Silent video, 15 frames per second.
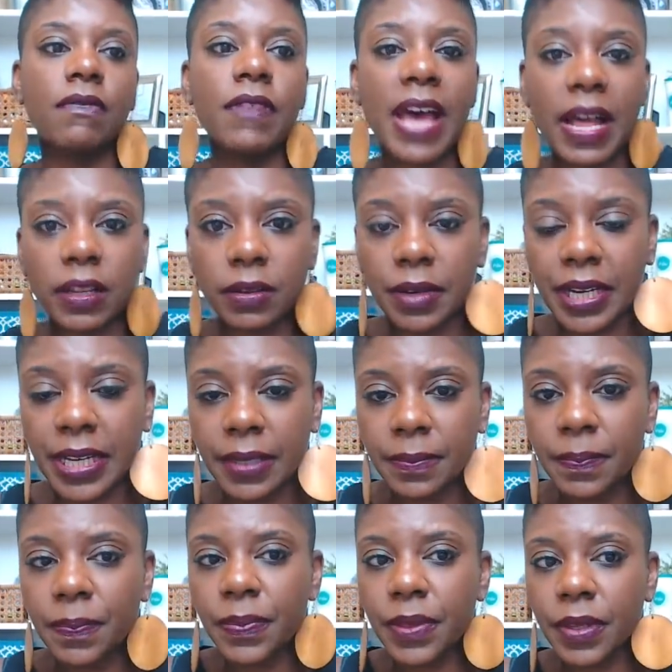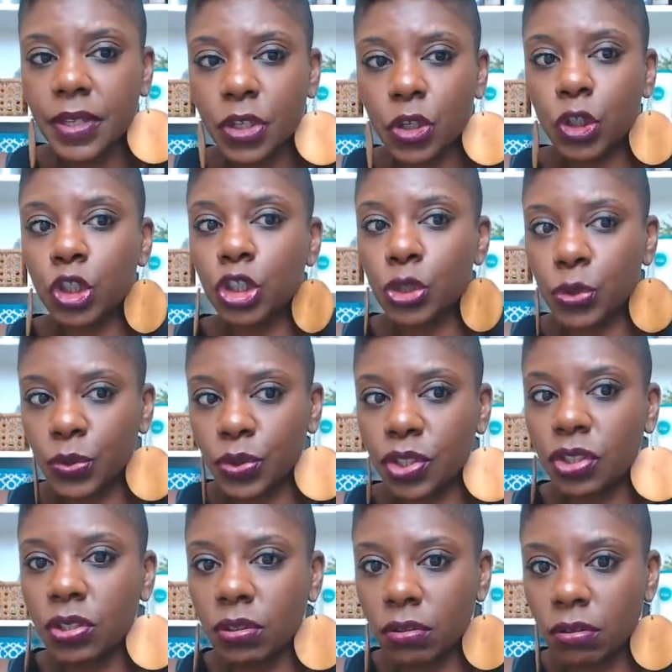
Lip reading: Valerie, you,